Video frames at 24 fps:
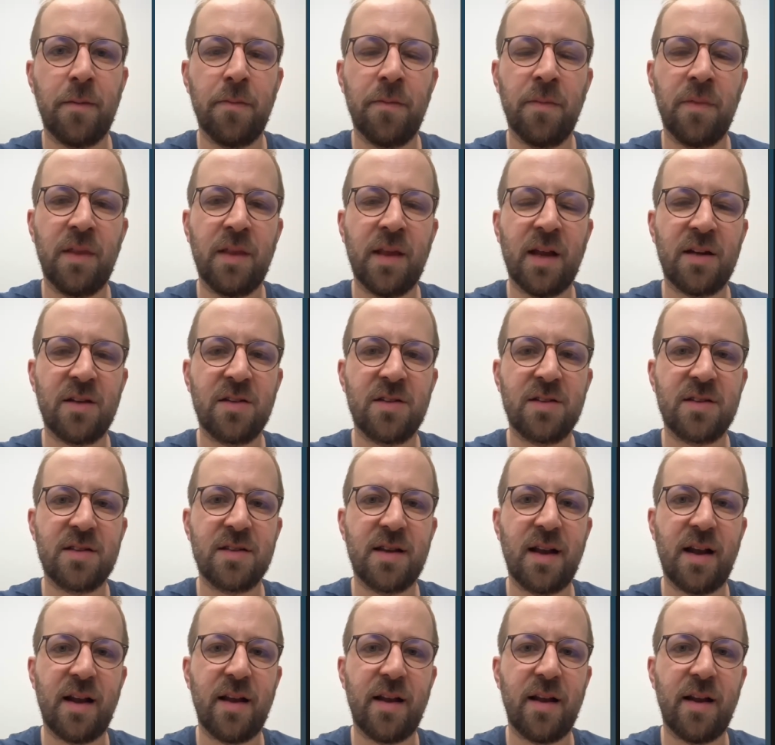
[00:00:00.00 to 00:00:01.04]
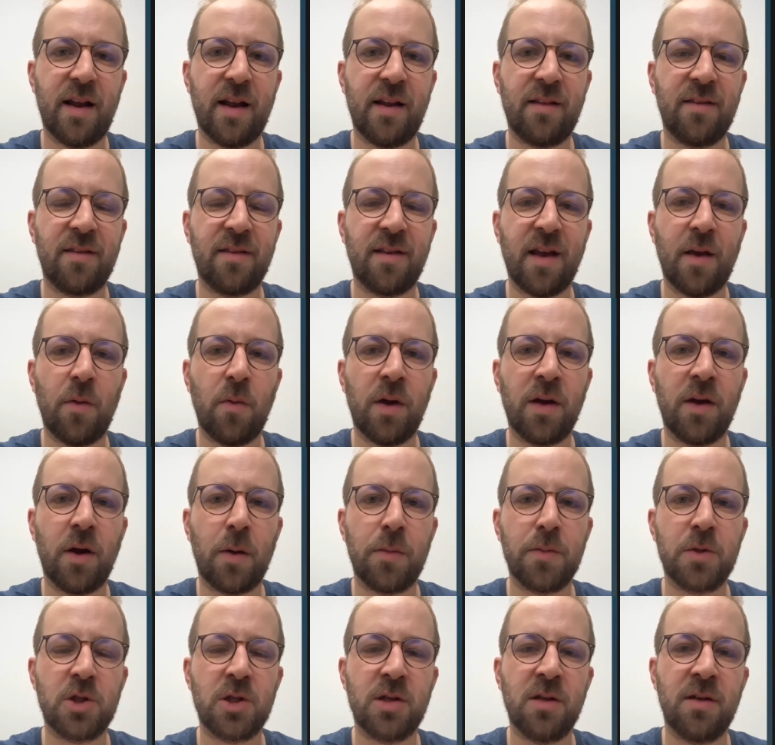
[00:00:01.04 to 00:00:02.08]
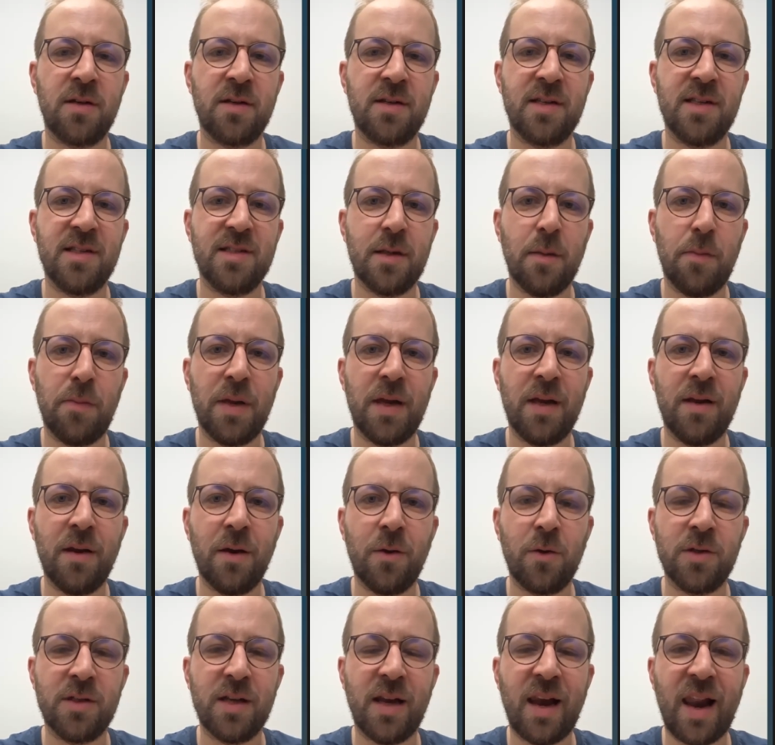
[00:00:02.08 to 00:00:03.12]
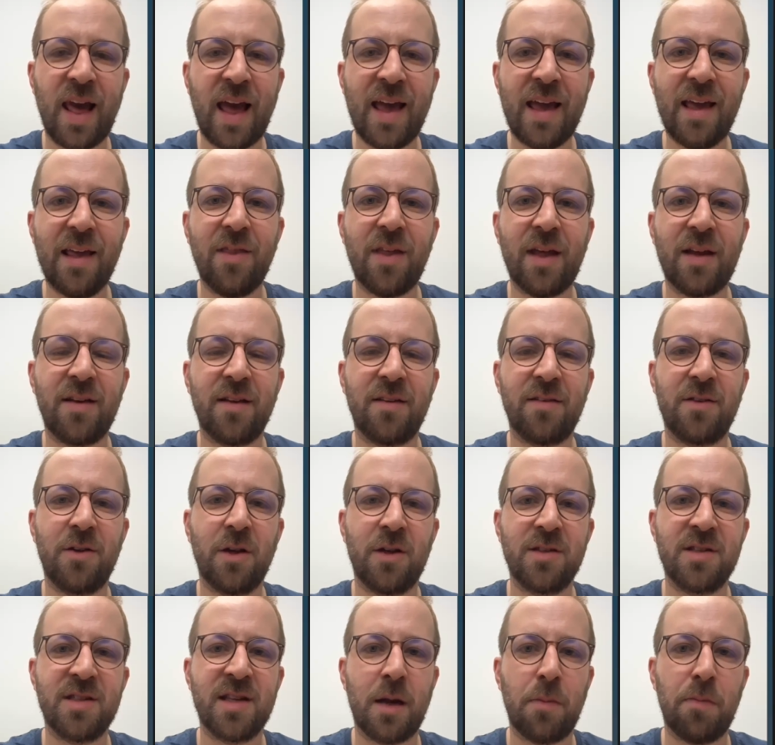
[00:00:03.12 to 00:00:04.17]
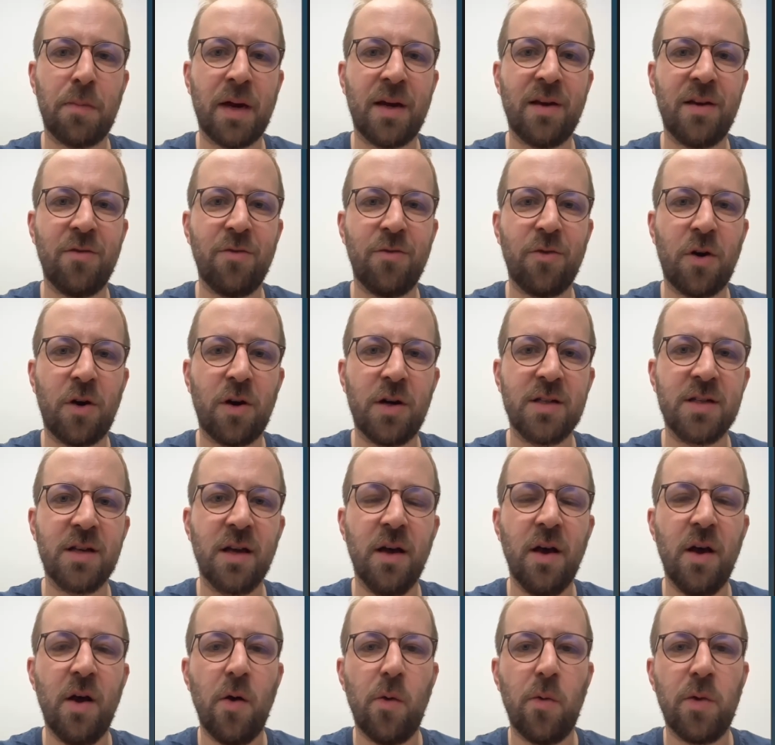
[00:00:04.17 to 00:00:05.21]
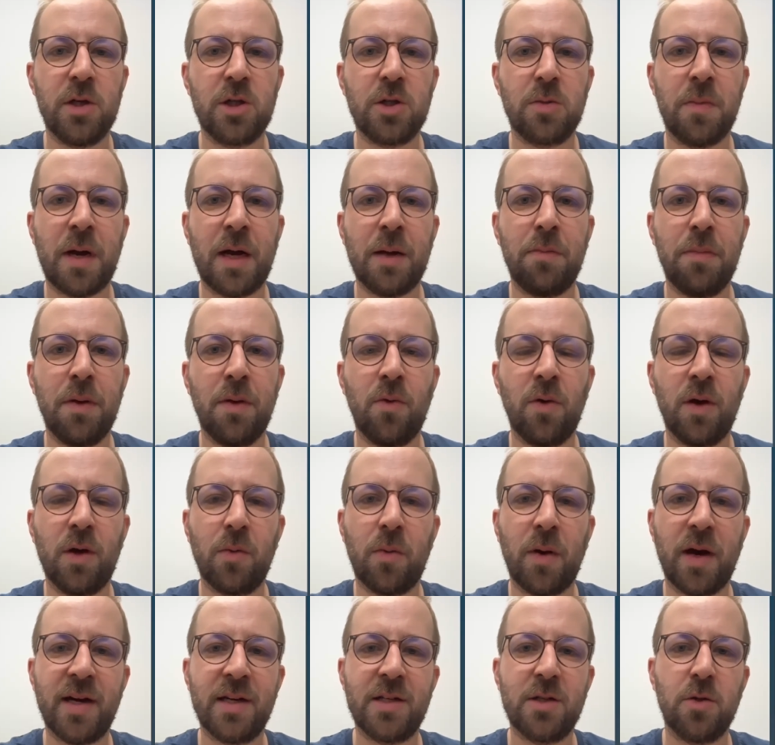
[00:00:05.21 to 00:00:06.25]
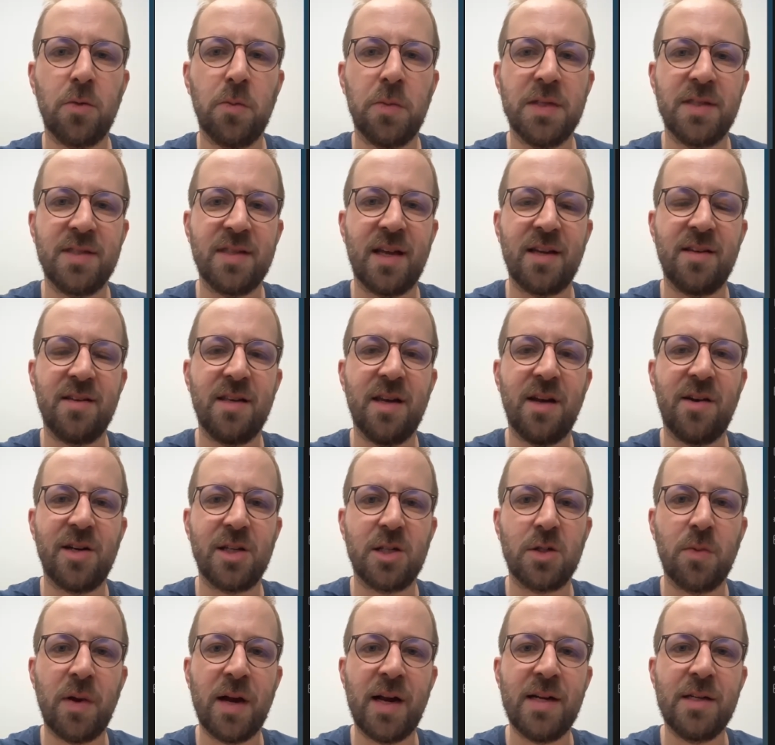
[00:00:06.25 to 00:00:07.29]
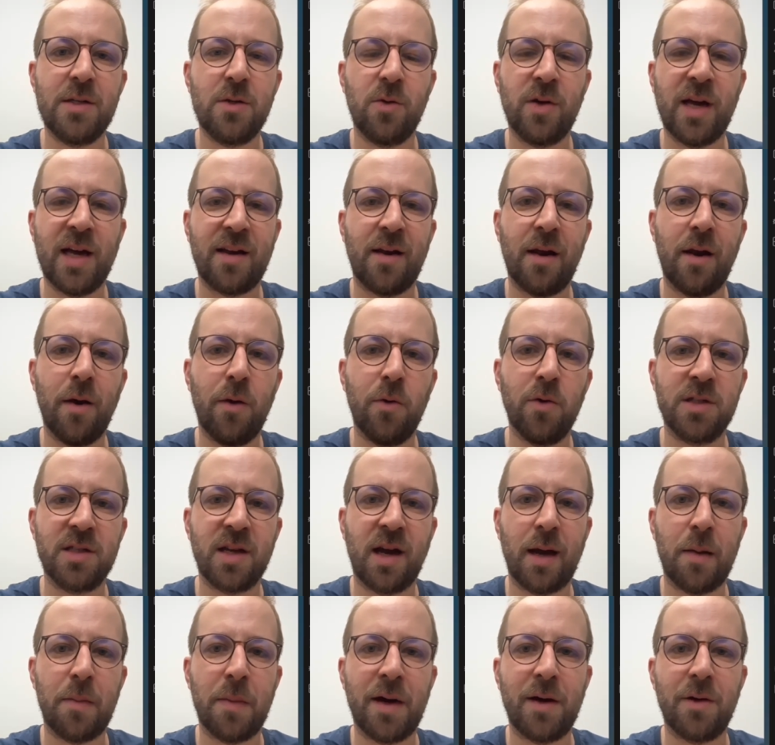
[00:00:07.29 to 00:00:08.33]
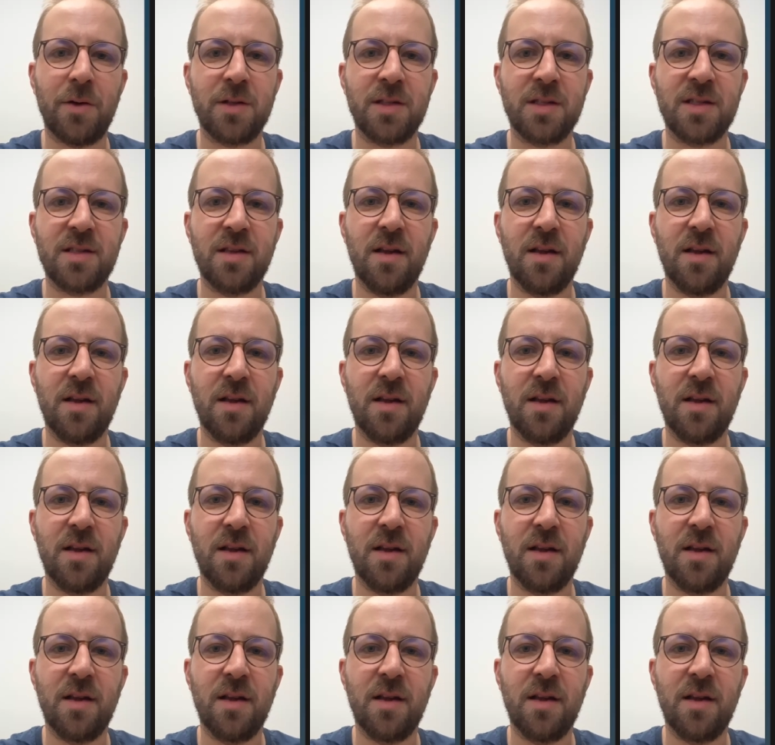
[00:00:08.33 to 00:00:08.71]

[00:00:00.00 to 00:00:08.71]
there's, let's say, one option, TCP no delay, that is not set by default, which might be required to be set here as well to get low timeouts.